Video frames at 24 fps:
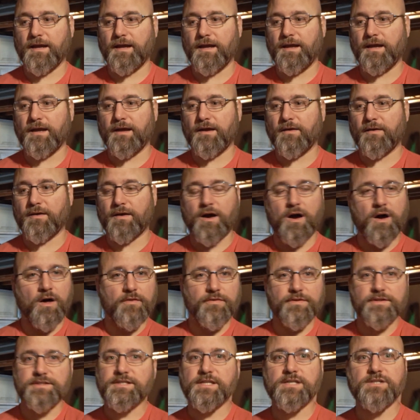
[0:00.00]
All
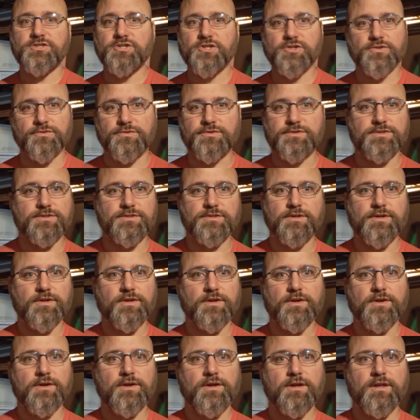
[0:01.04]
these issues
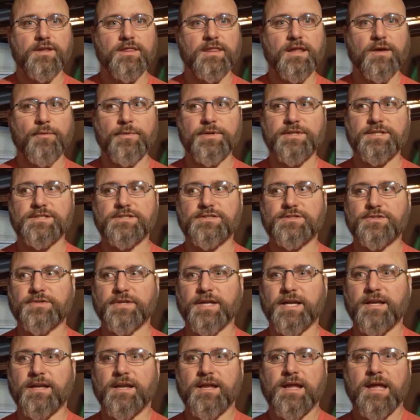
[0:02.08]
that we just
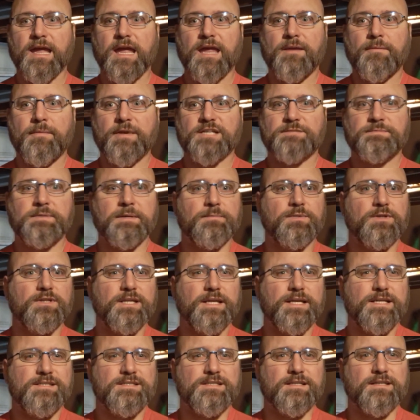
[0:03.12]
create, and it makes people
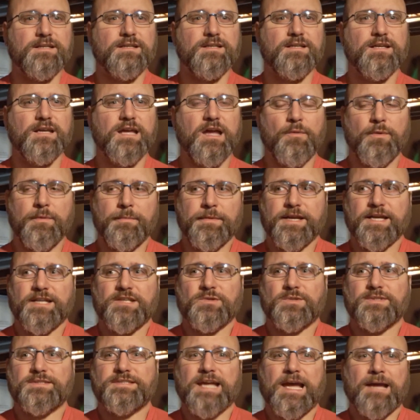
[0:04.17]
lazy. And we begin
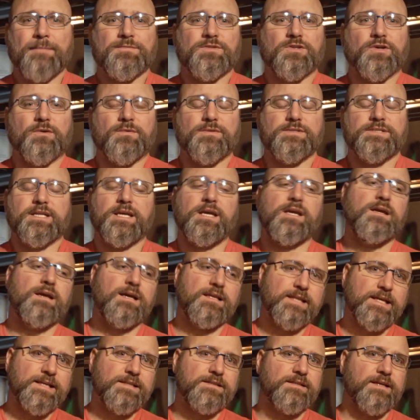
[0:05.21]
to adapt to it. We say, hey, I
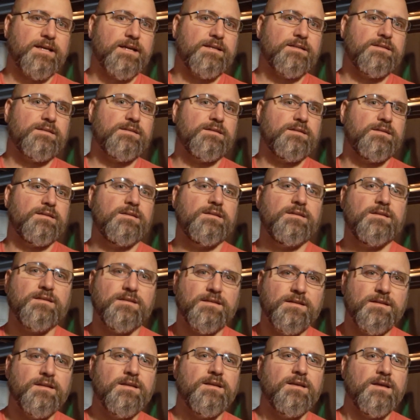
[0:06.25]
like that.
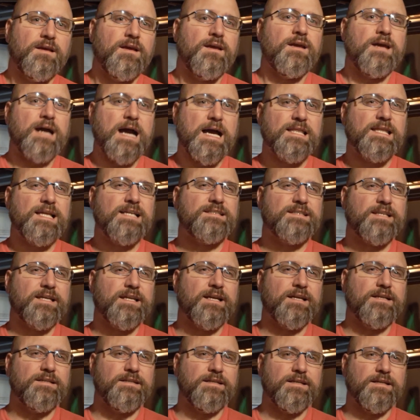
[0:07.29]
I like that
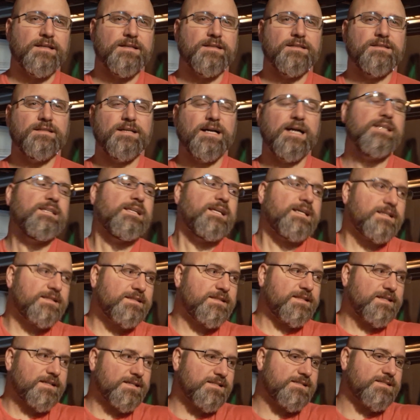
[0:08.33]
idea. I
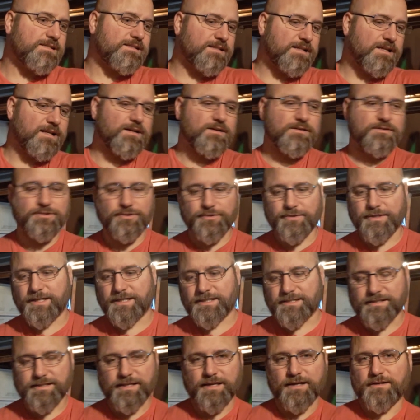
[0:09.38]
like this, and then it'll do
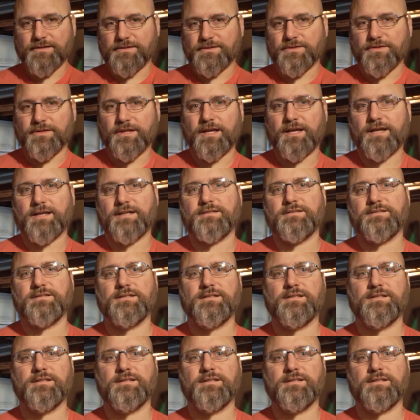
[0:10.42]
this, and then it'll do that.